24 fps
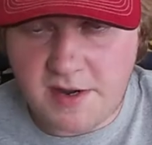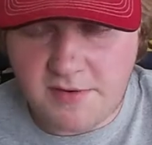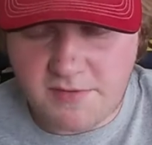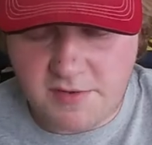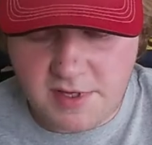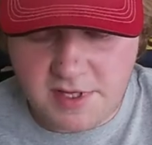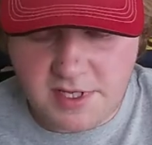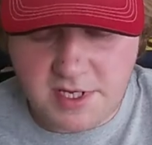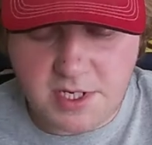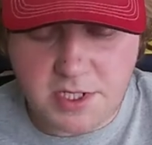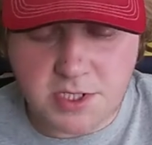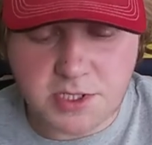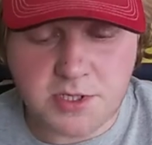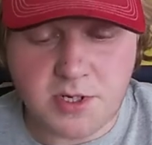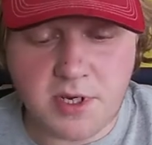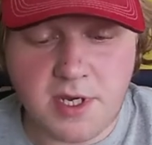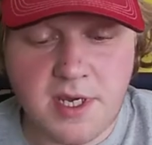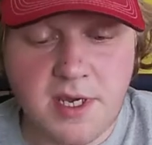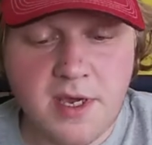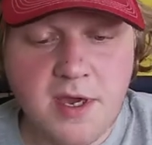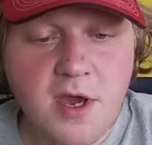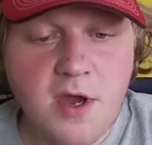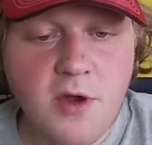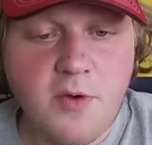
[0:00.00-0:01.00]
I really
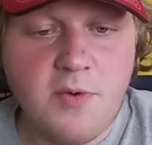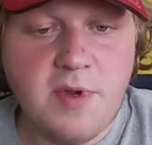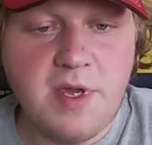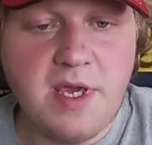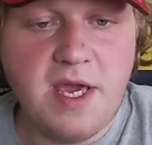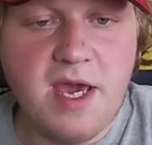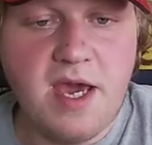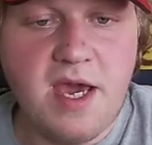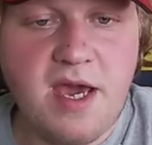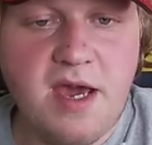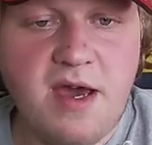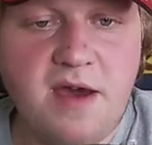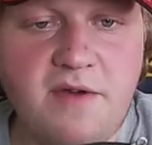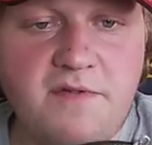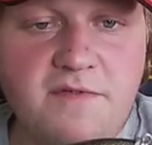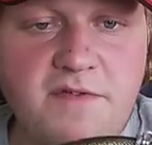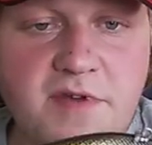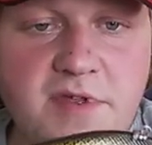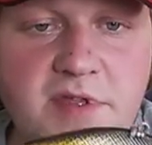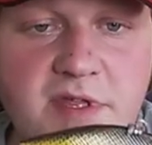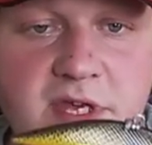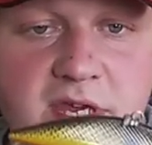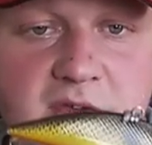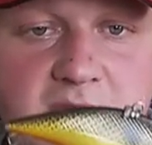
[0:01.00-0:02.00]
enjoy, we
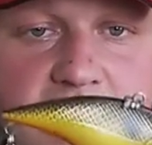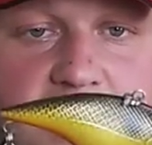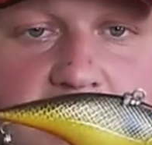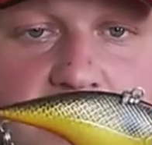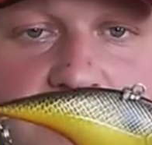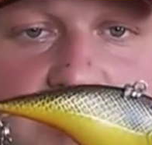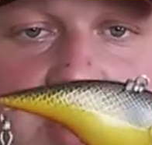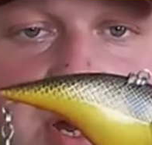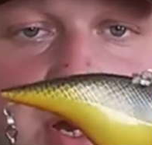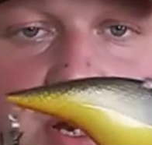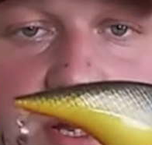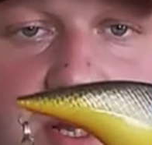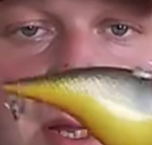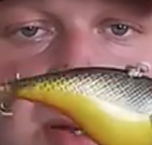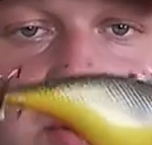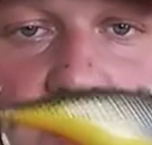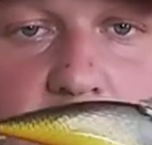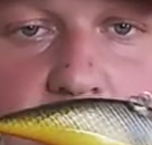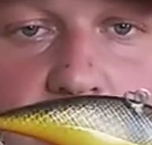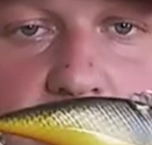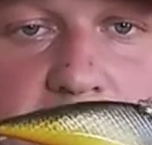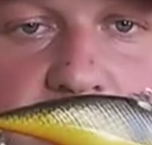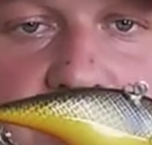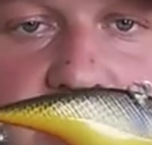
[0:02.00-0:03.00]
have the Berkeley
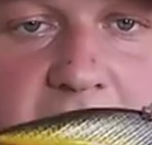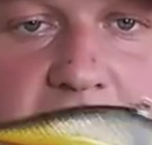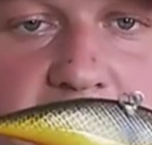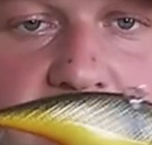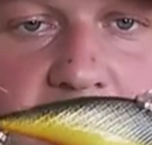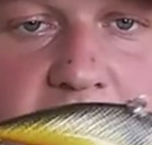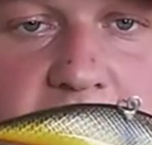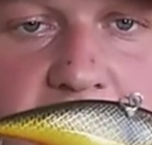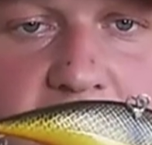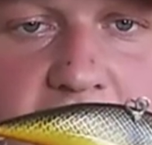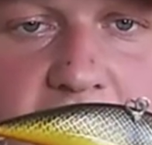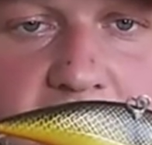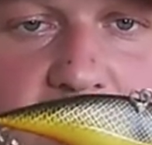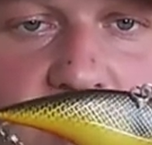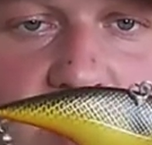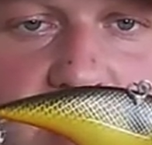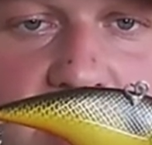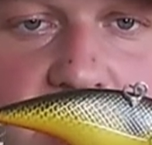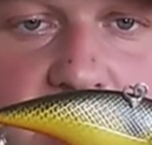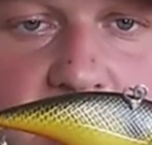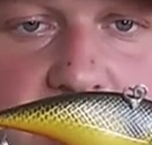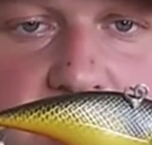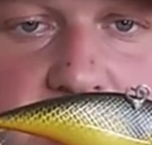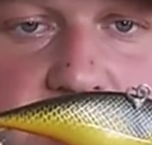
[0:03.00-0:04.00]
War Pig,
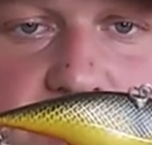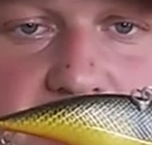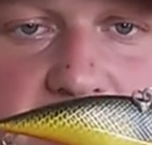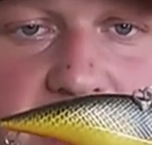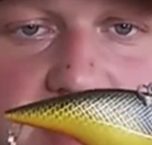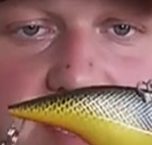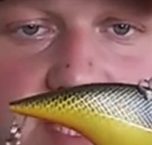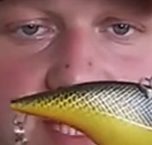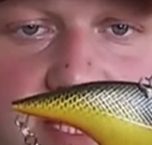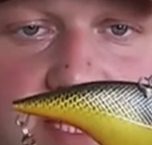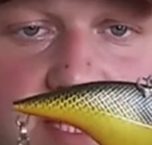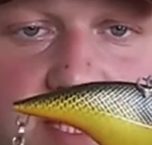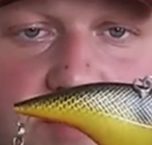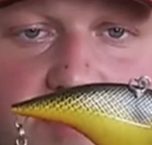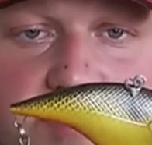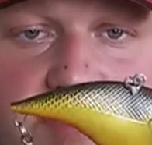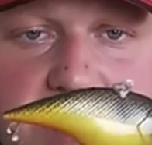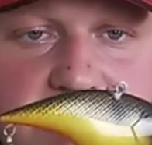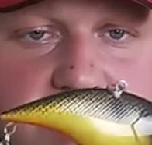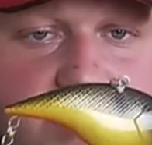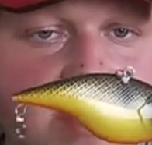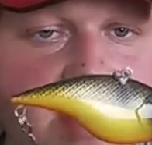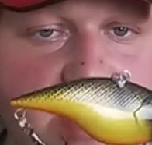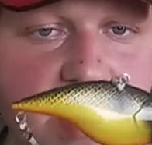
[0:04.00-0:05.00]
great all species
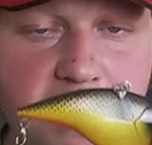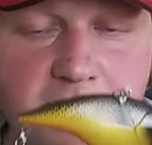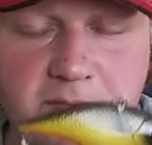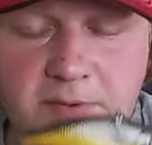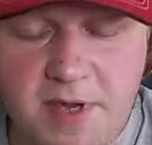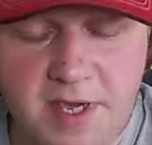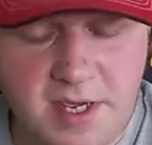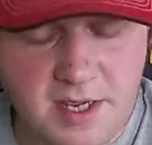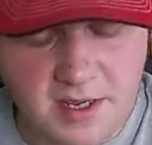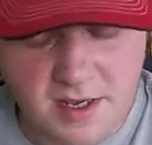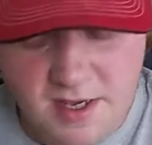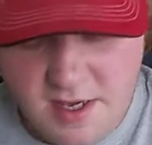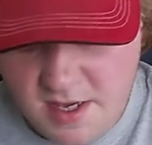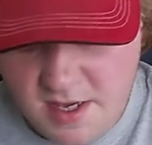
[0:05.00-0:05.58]
lipless crankbait.